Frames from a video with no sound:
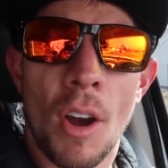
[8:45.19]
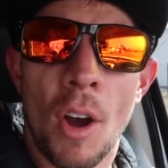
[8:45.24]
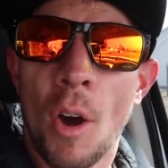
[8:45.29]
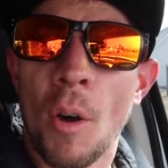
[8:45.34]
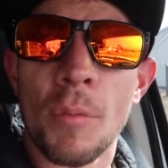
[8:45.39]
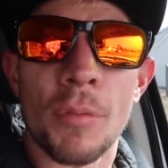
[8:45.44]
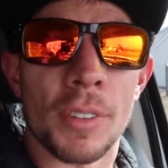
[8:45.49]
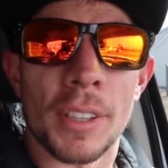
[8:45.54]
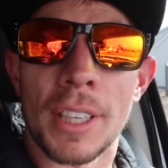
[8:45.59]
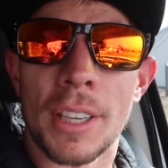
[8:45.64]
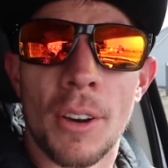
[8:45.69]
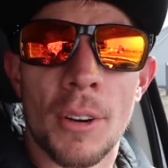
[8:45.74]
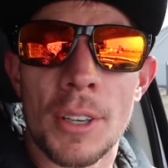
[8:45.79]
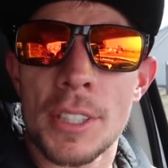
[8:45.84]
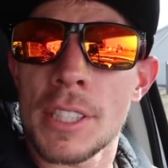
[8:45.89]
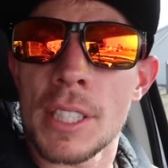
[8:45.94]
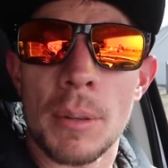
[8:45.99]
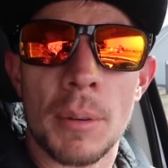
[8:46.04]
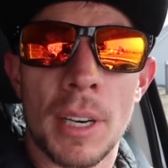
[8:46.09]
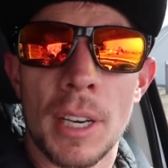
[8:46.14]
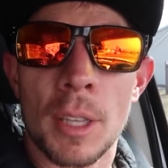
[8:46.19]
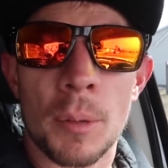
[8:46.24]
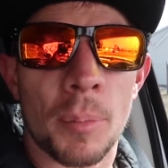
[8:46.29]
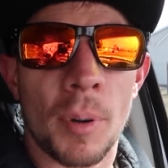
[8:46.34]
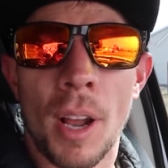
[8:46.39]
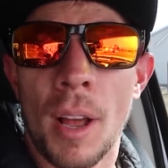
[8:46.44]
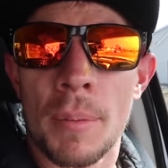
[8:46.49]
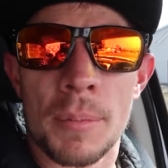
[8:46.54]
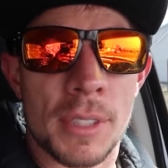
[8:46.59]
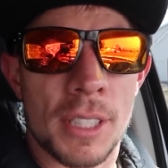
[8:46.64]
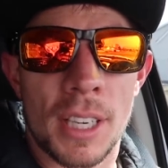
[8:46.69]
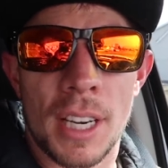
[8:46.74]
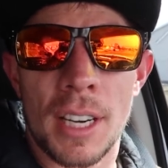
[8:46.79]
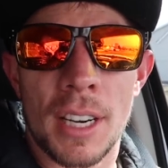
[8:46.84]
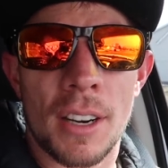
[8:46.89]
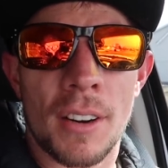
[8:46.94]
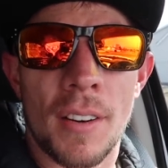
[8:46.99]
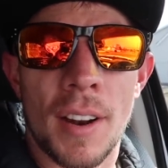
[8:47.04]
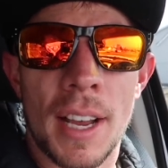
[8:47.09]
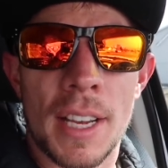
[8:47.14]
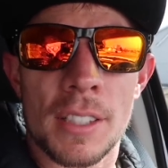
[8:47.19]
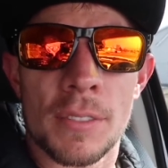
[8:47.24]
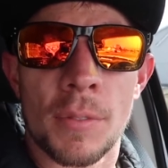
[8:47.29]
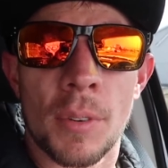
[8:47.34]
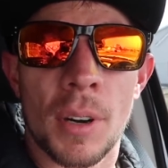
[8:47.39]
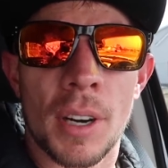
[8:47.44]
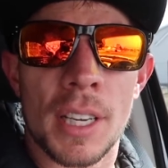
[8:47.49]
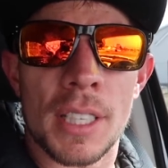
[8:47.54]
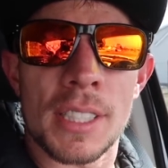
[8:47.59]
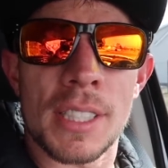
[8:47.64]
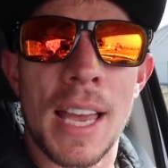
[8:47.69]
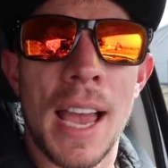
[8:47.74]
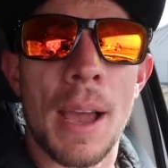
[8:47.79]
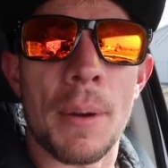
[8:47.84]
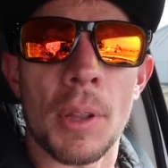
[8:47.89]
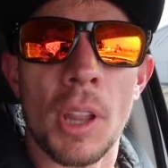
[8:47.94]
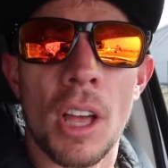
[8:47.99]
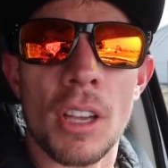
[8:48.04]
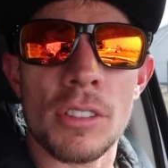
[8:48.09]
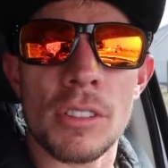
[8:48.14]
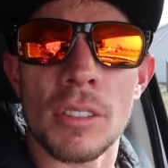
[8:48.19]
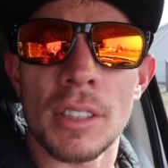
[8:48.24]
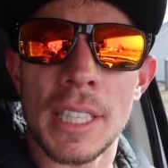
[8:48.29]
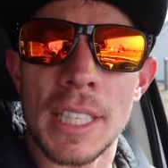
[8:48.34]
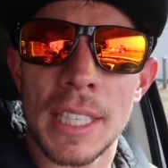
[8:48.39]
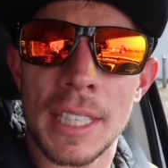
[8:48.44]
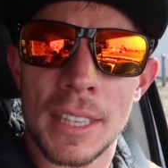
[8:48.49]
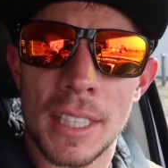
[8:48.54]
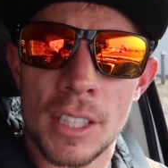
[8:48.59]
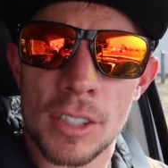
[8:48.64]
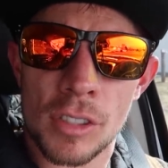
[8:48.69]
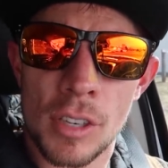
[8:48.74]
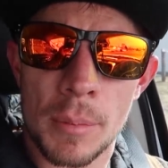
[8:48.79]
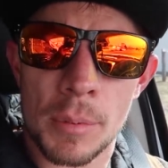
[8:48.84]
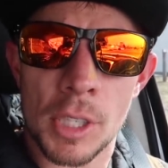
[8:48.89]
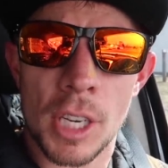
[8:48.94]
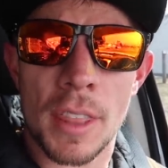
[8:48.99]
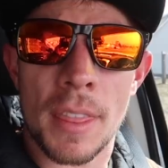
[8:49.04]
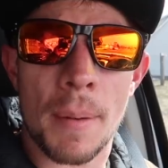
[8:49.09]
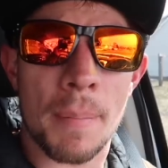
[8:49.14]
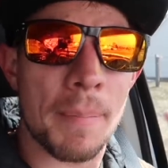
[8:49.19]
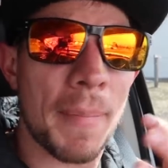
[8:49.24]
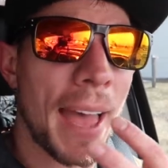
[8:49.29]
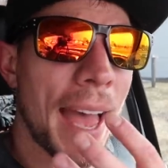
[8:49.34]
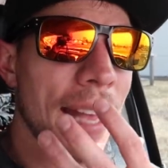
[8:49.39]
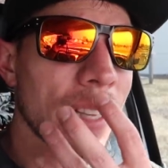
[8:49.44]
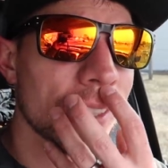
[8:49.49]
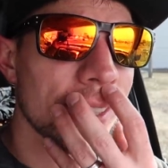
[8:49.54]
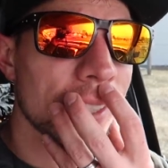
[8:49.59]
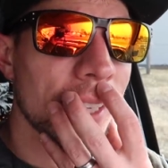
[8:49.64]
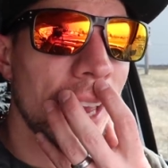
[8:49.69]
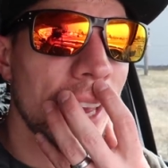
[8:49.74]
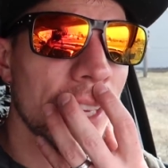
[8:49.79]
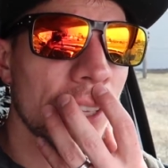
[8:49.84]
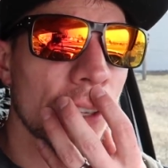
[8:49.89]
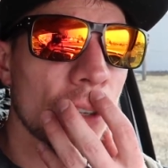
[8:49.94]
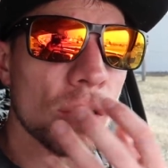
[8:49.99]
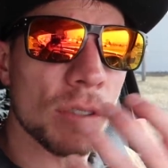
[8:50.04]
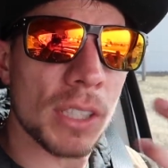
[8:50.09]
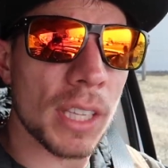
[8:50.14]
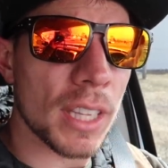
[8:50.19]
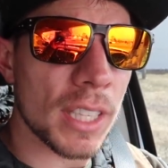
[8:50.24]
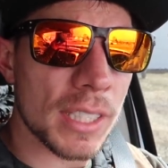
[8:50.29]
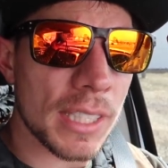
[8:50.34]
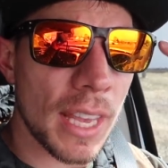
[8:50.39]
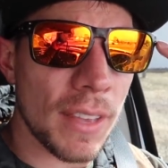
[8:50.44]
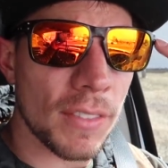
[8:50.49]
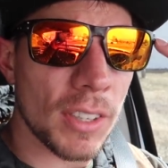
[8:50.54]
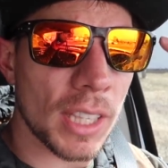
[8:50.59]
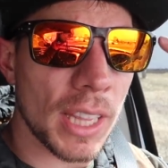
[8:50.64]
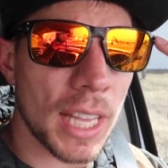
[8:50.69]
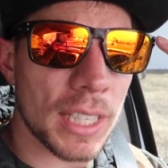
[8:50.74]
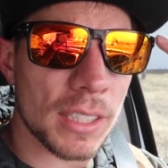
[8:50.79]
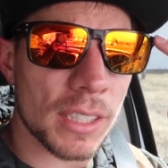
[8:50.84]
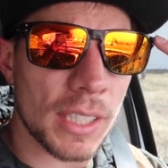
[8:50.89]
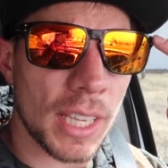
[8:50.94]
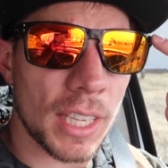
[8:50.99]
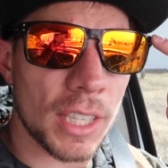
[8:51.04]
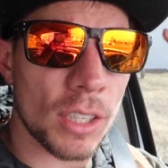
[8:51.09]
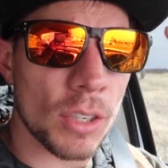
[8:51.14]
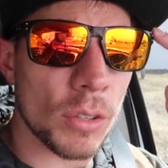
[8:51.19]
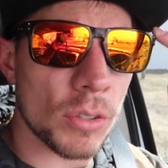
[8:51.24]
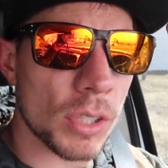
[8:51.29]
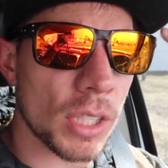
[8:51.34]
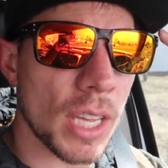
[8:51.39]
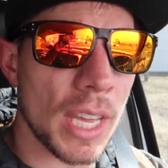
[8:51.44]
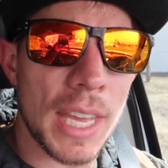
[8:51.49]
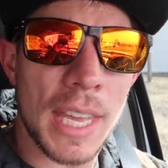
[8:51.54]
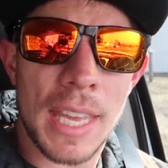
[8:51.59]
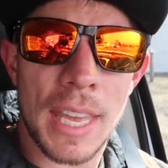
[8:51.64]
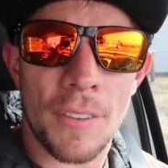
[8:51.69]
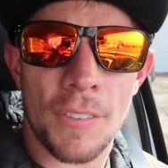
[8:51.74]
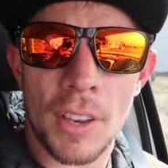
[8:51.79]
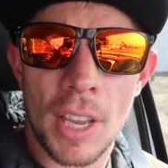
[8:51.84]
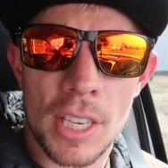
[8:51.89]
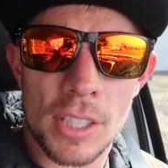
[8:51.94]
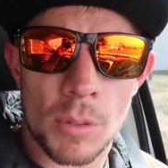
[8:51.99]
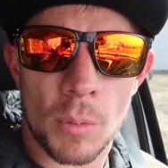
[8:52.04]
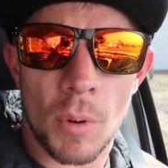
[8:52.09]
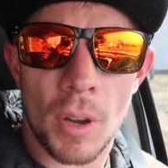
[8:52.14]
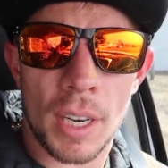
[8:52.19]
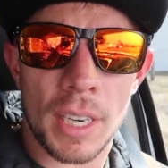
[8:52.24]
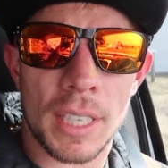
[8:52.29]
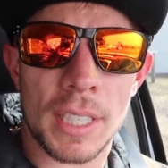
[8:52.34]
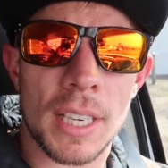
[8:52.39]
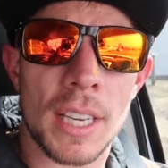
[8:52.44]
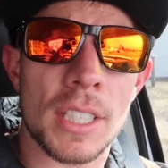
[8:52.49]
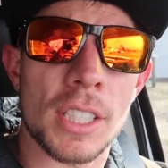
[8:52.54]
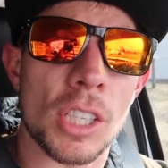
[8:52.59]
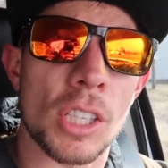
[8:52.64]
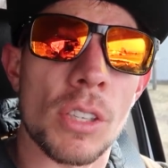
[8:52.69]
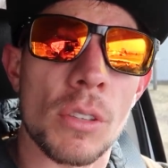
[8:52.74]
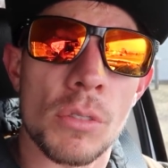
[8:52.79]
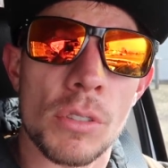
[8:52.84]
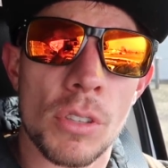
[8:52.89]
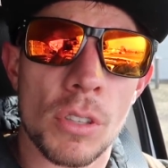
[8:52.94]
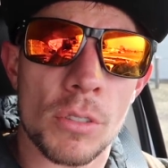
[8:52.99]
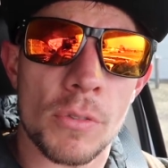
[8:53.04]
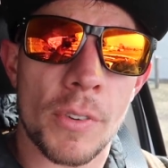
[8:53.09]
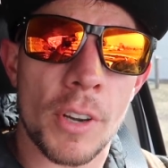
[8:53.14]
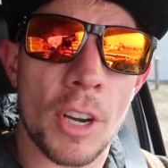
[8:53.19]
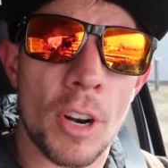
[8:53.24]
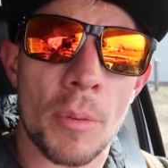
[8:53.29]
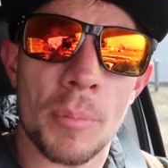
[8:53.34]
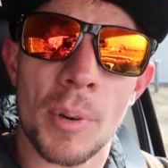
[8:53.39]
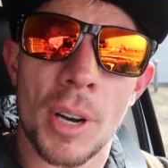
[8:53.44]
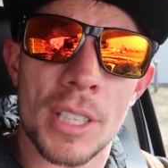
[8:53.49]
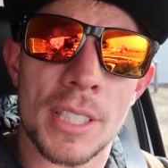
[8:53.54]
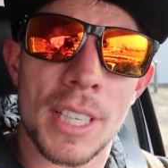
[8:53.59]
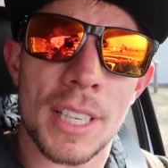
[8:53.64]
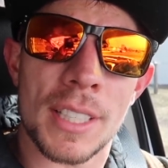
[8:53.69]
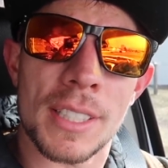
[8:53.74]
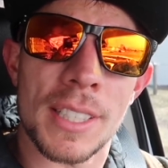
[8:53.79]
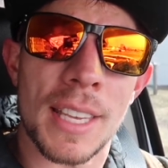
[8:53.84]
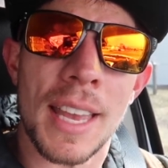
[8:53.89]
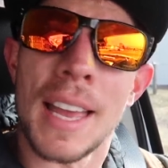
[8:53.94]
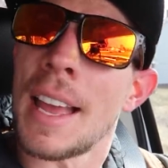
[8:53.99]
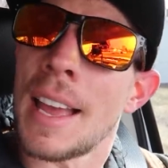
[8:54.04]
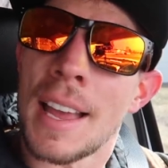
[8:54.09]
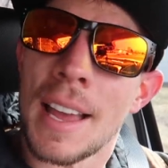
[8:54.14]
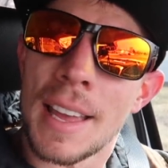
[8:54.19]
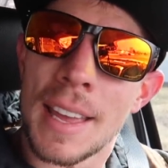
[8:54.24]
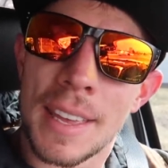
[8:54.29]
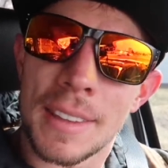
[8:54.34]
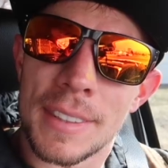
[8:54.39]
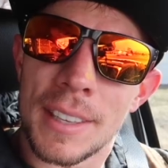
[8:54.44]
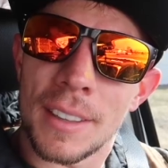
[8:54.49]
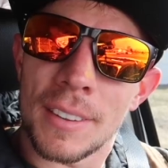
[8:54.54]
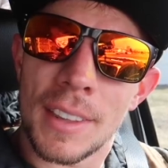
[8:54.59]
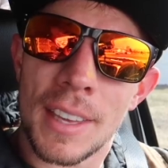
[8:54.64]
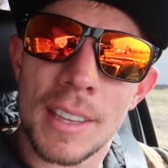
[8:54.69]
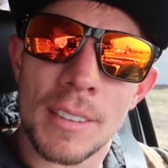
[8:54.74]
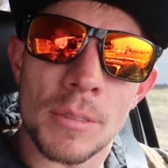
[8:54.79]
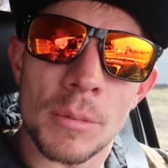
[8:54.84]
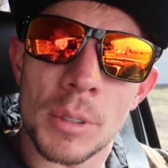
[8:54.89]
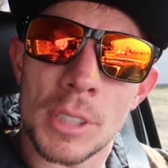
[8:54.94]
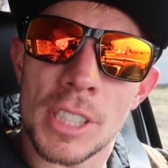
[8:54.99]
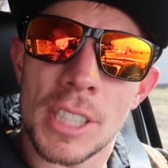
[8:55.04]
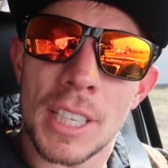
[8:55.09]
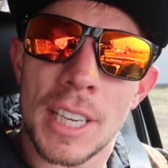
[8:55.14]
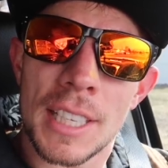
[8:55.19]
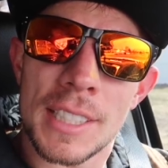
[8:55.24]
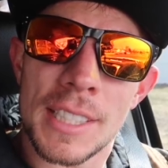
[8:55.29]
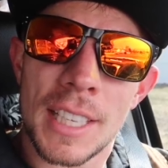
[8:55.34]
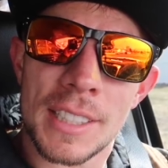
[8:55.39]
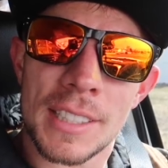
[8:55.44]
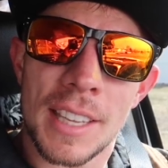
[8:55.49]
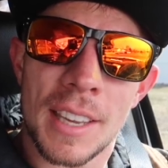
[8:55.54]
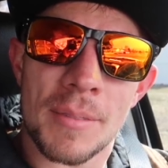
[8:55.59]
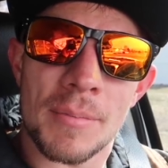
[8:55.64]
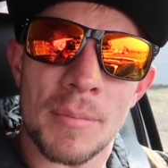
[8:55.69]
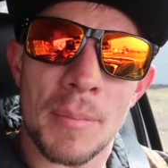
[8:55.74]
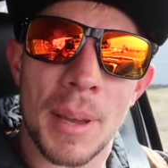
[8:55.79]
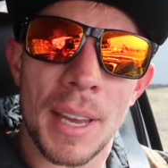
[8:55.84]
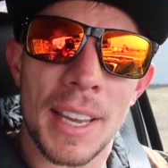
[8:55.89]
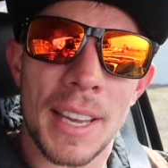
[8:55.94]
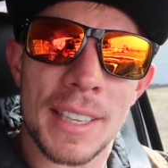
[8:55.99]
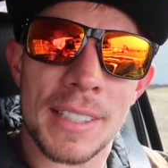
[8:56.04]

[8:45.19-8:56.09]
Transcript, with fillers: hopefully, or see what other problems are gonna arise for us. I will also link in the description the masks I used and the safety glasses I used if you guys are wanting to use those for your own projects. Until then, we'll see you guys next time. Bye,